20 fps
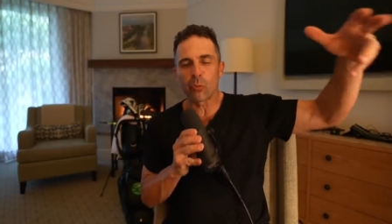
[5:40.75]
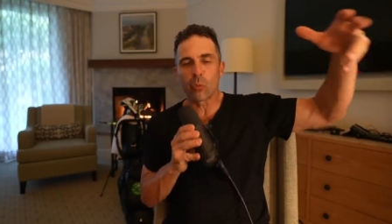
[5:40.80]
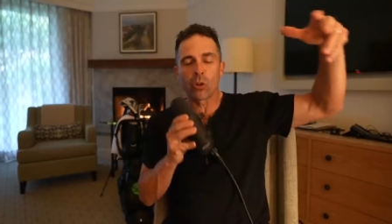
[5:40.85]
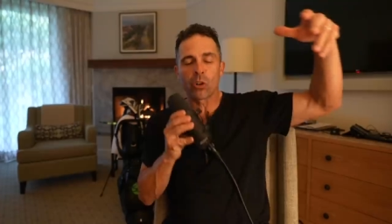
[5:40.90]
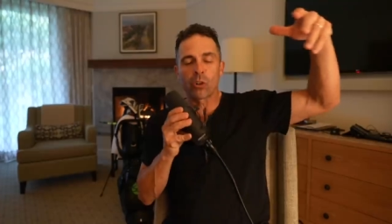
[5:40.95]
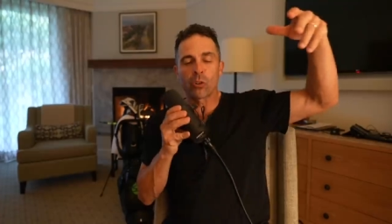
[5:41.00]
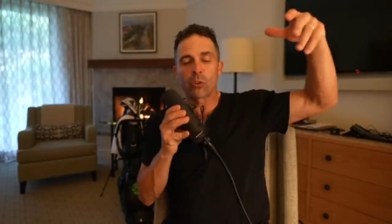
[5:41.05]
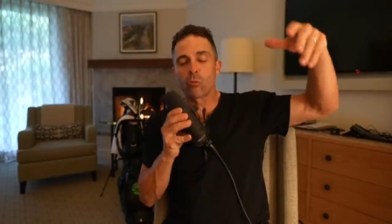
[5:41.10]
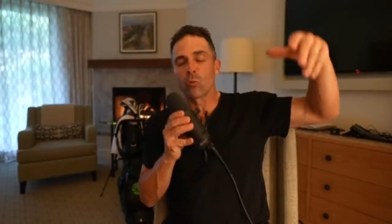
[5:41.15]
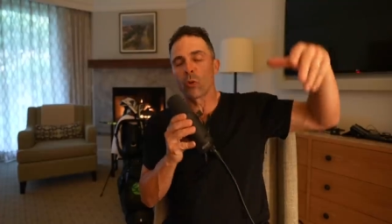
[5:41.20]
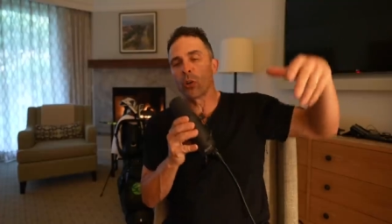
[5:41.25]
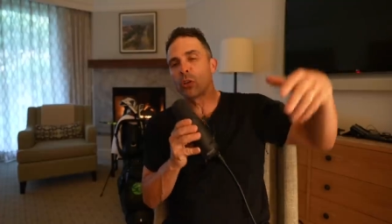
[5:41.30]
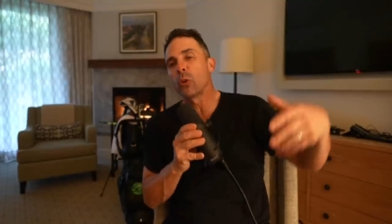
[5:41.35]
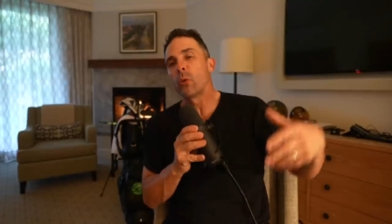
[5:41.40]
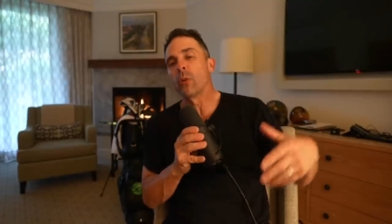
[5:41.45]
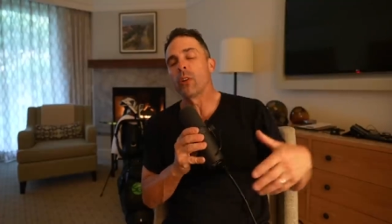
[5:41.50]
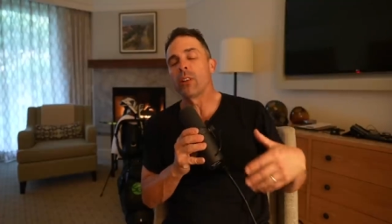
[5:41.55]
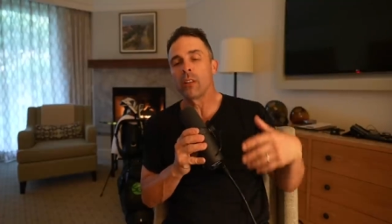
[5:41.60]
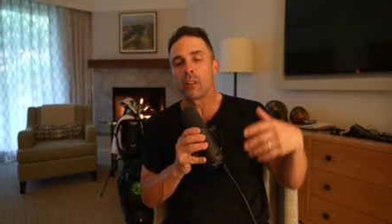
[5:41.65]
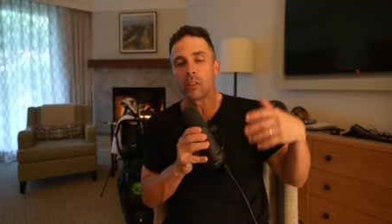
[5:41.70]
we're, we're
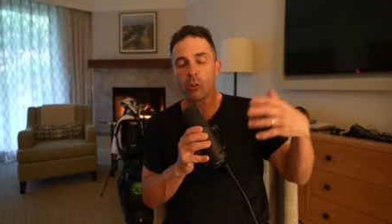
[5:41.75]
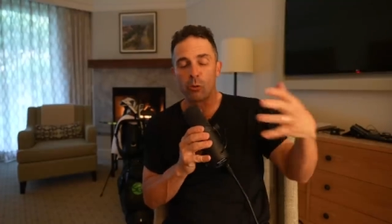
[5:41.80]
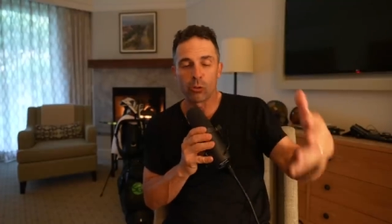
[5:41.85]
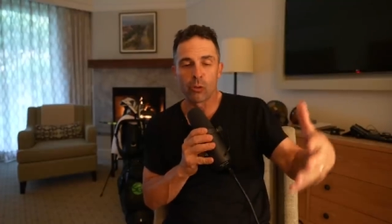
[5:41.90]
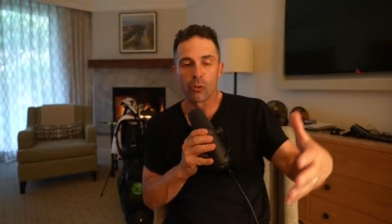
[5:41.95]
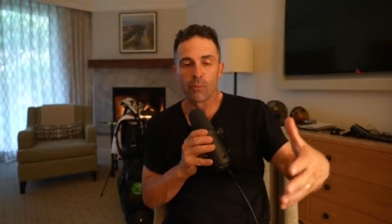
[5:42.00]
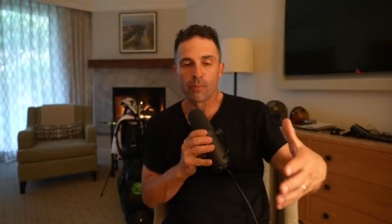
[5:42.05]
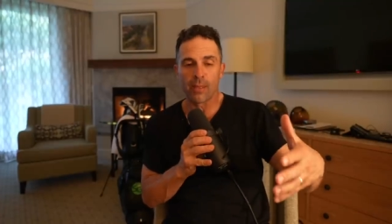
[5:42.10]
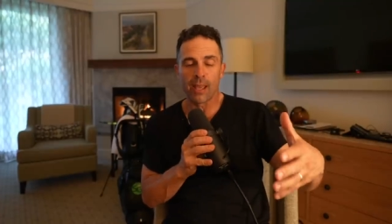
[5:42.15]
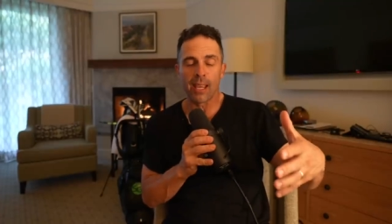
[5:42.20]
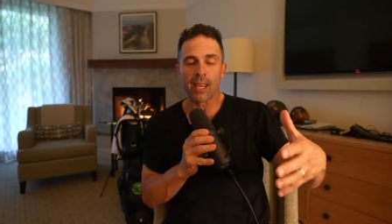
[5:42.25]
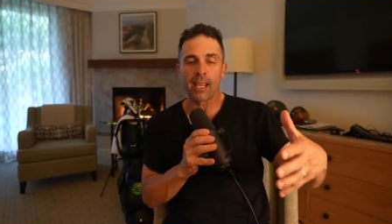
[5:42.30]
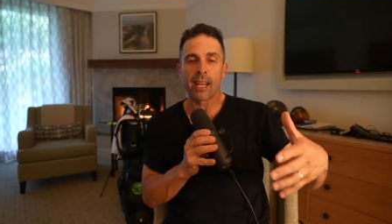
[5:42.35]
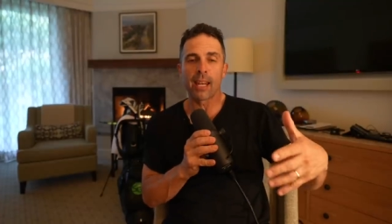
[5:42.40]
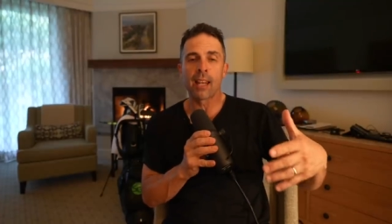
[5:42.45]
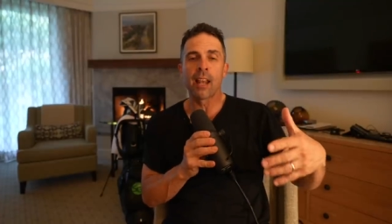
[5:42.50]
doing the YouTube thing.